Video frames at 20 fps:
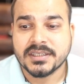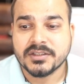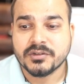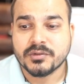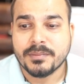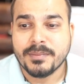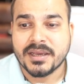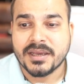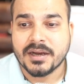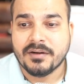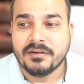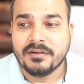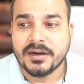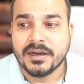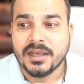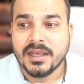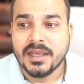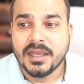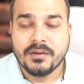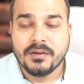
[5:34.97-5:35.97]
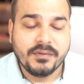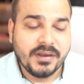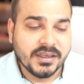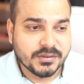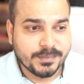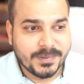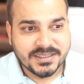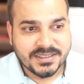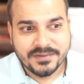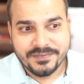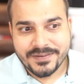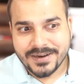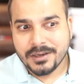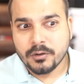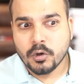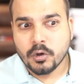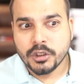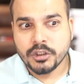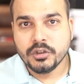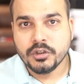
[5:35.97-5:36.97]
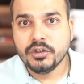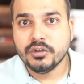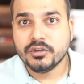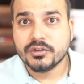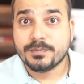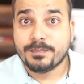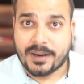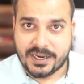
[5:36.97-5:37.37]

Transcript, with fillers: things will be covered. We are specifically going to use